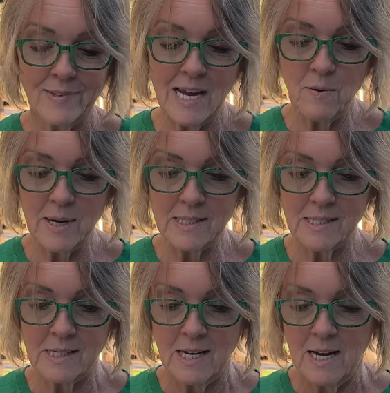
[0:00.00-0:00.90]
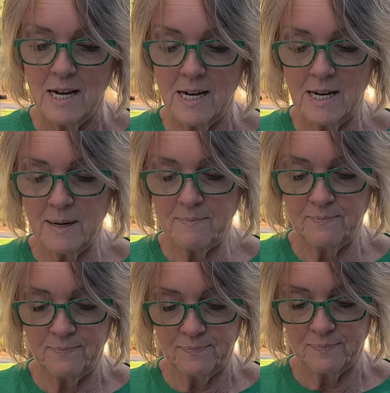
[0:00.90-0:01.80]
anyways,
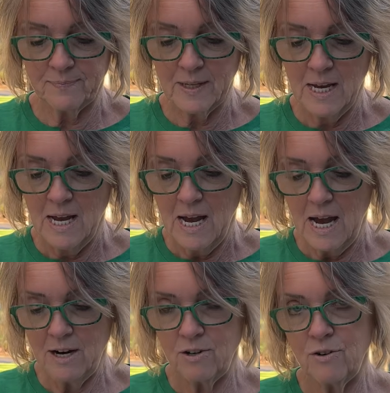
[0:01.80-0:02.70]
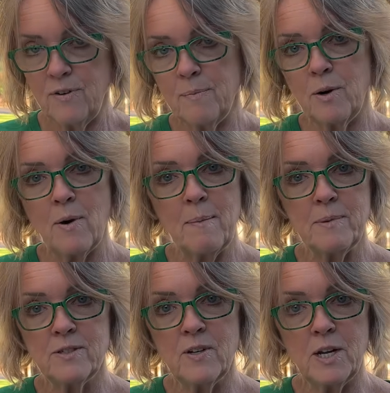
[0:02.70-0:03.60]
I don't know if I'm going to wrap
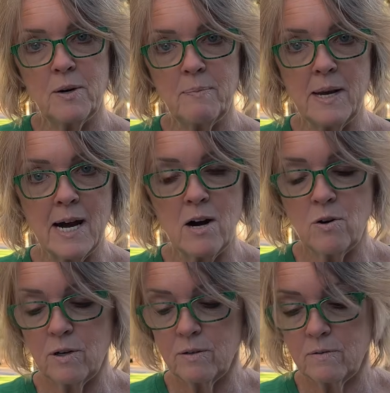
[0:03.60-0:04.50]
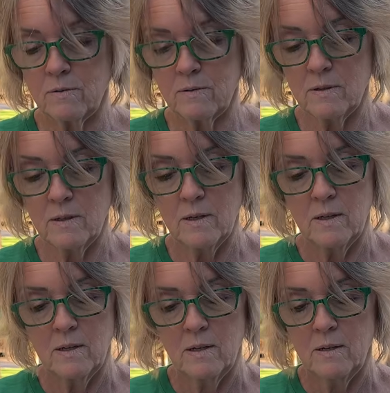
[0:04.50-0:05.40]
this video up now, or
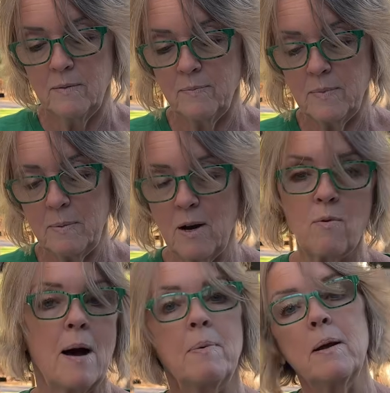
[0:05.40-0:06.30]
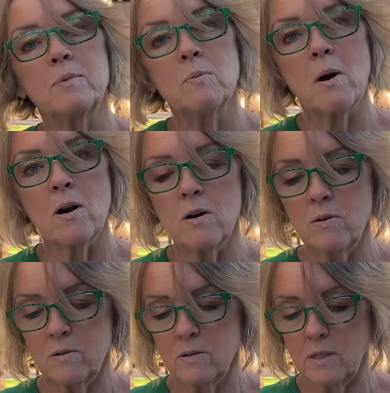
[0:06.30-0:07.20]
maybe I'll wrap it up
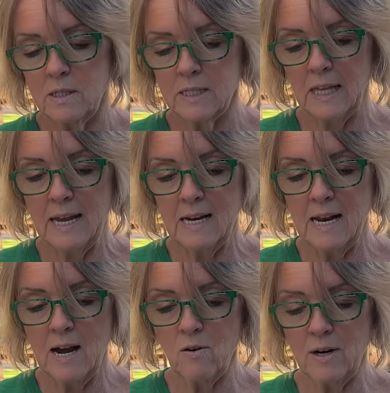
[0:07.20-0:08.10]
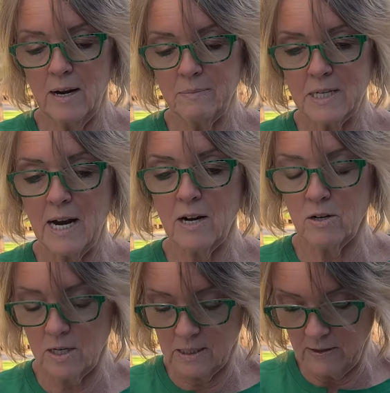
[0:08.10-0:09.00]
tomorrow. It's late now and I'm
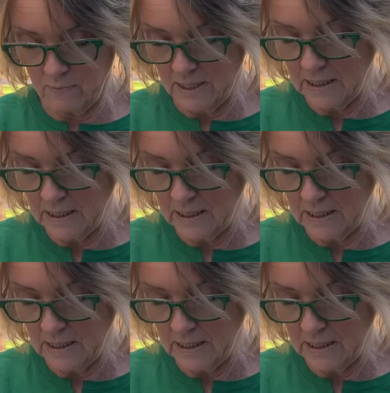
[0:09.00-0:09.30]
tired because I've been